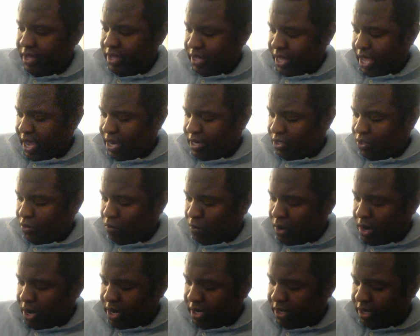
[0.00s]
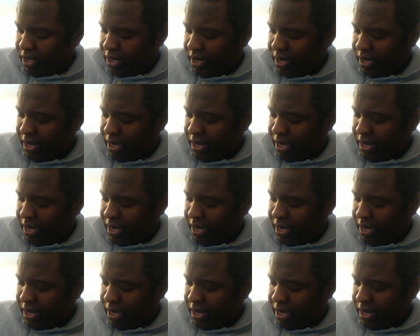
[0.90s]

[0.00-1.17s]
That is what?